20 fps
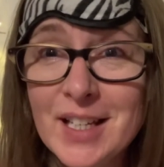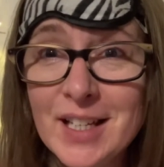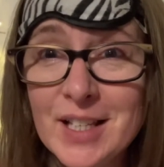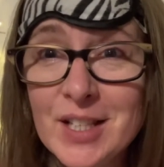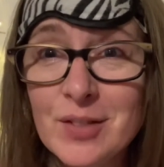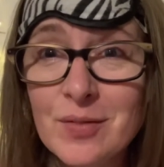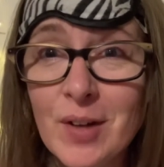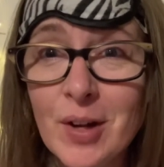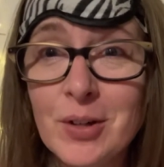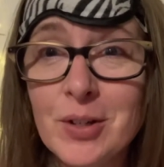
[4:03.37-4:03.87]
has
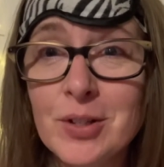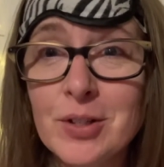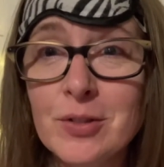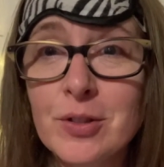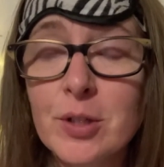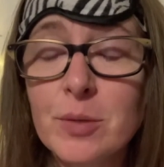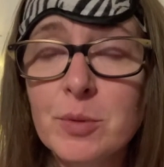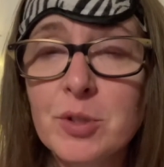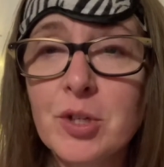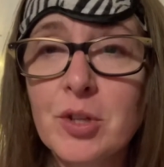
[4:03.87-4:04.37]
found in
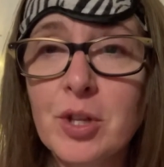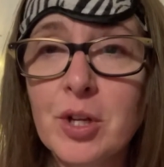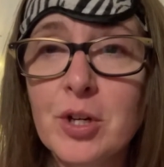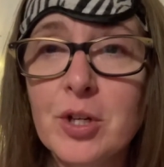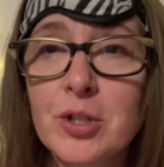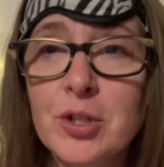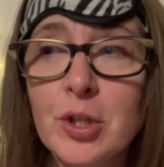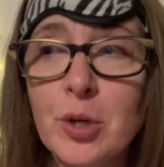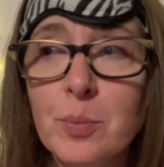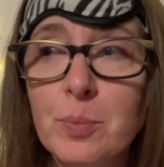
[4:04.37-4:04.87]
scripture that are
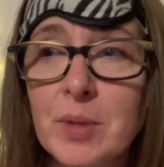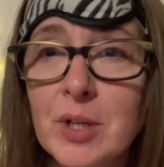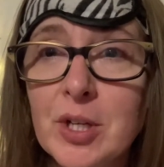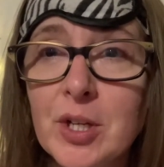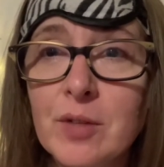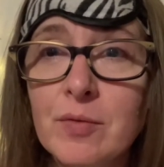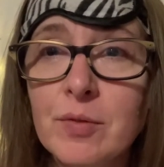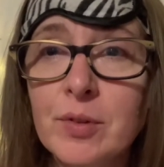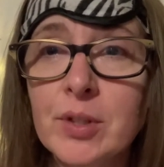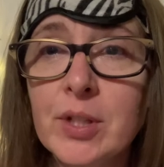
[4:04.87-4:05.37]
so
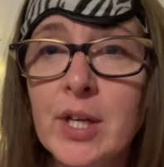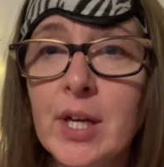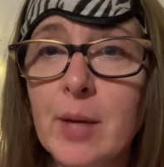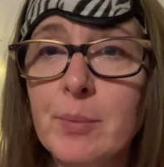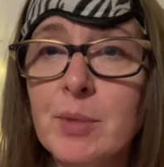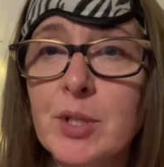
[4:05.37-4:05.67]
meaningful to him.